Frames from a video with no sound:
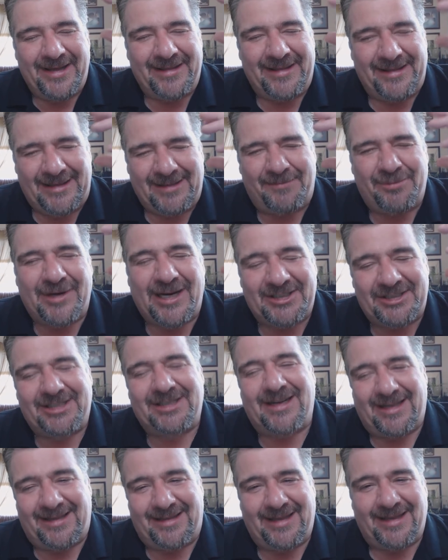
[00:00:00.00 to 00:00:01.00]
The
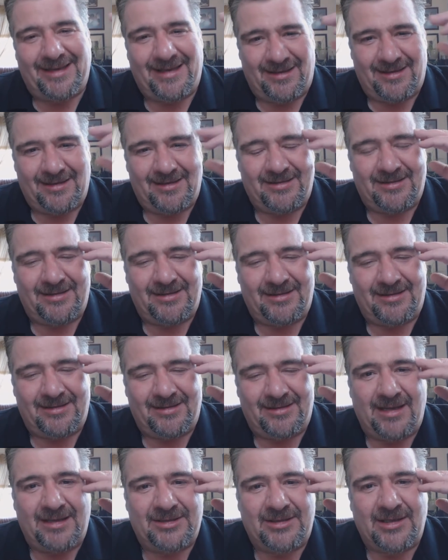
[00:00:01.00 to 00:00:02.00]
depression, I think,
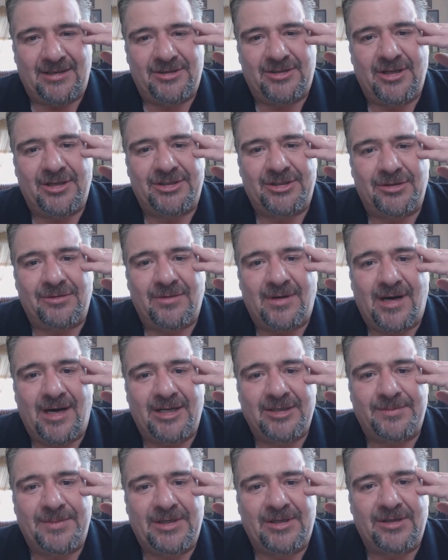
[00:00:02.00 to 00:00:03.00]
today is on such a
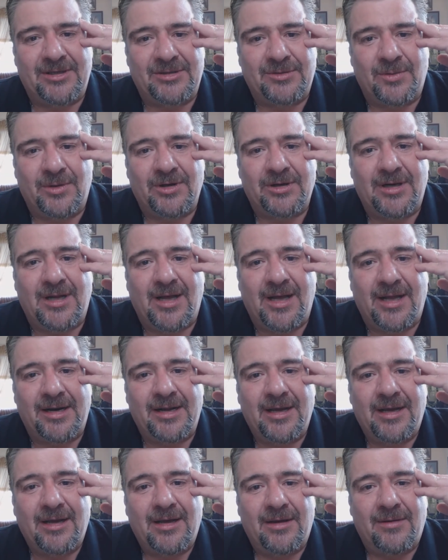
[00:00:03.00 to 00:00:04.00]
rise because we're not